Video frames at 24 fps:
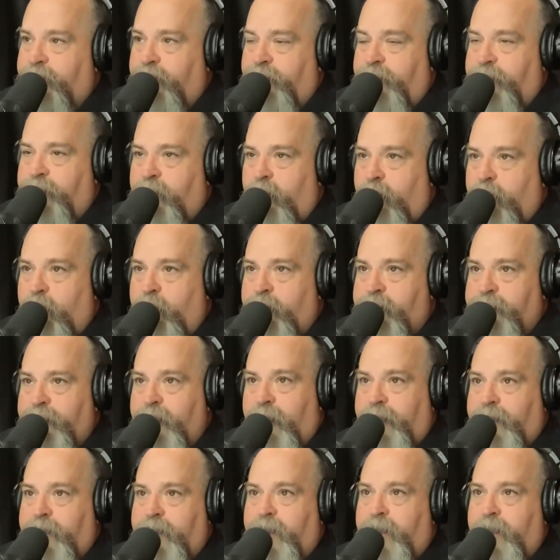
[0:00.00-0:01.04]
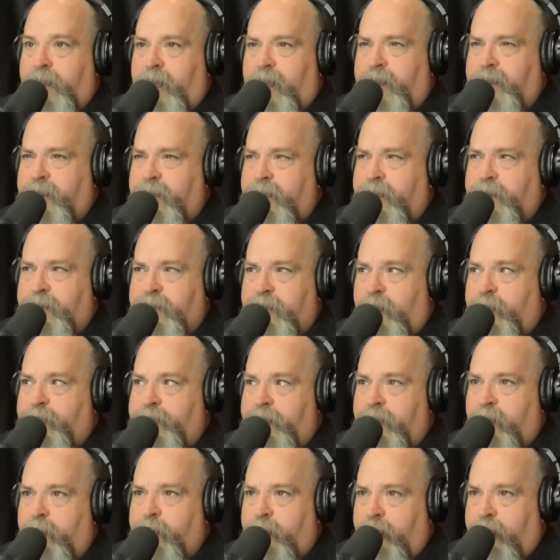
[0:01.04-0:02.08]
It was almost 19, 18
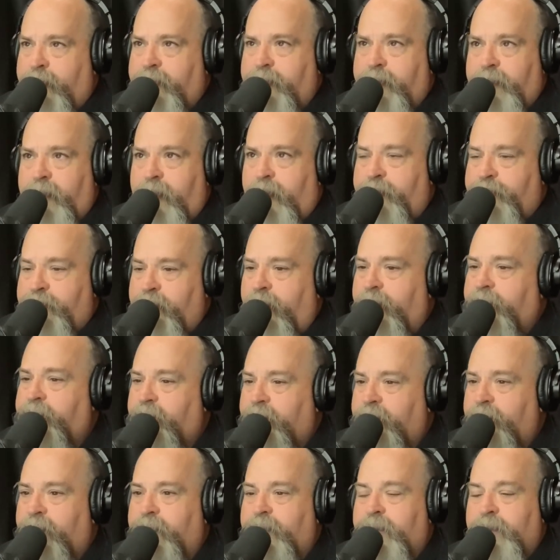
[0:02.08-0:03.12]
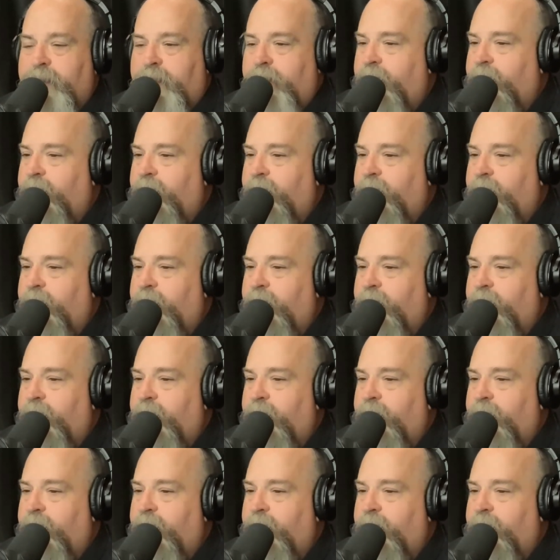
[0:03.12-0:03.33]
something, 18 and a half, 19.